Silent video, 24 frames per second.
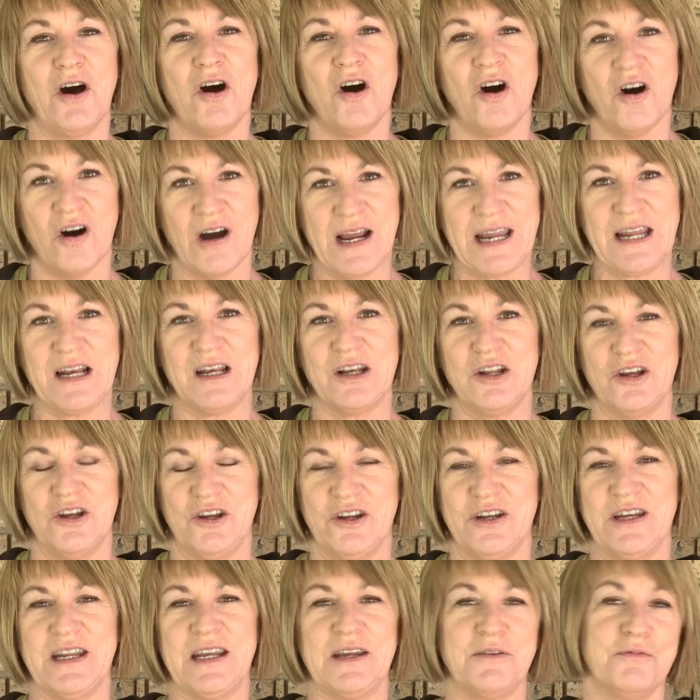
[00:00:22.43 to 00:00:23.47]
higher
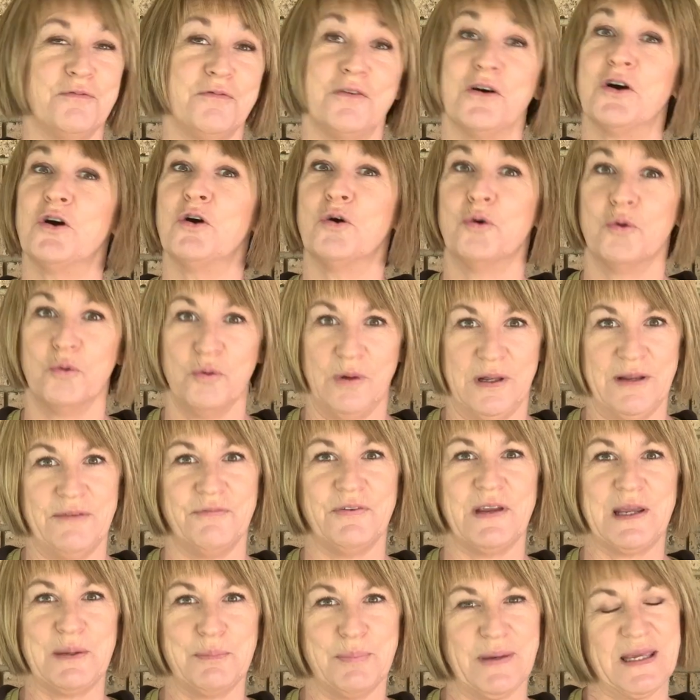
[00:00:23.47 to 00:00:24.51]
learning for all
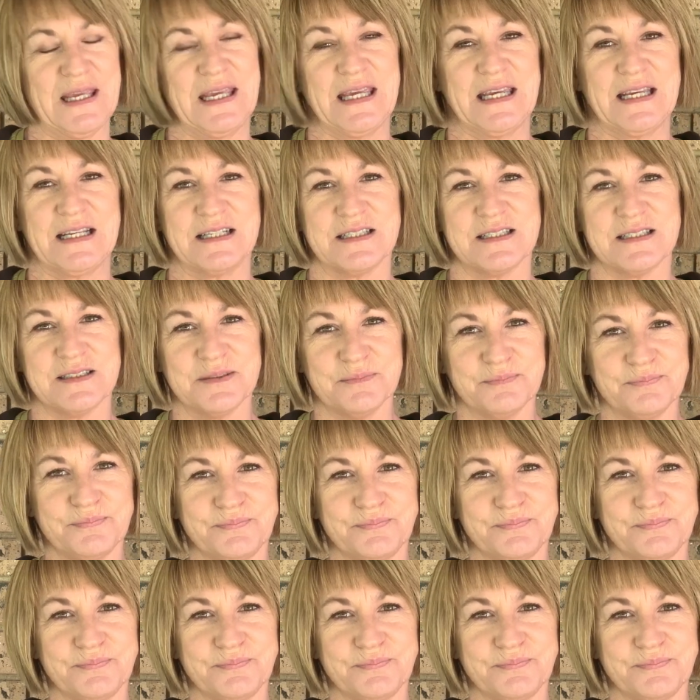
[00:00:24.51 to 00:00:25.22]
living beings.